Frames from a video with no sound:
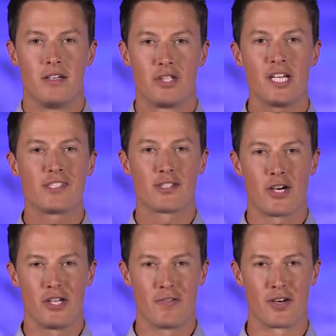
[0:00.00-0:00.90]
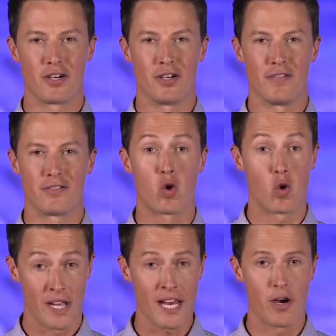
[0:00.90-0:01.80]
Chances are you've heard of
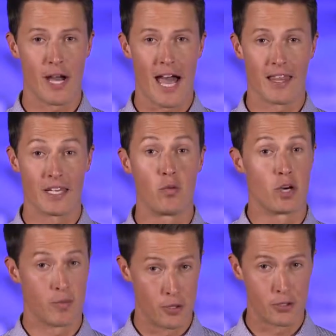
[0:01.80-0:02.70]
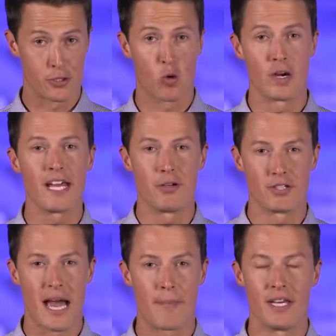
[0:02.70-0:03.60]
Tornado Alley, where most
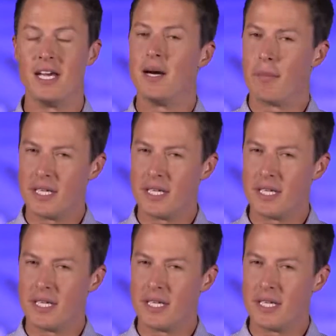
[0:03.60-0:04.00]
tornadoes happen,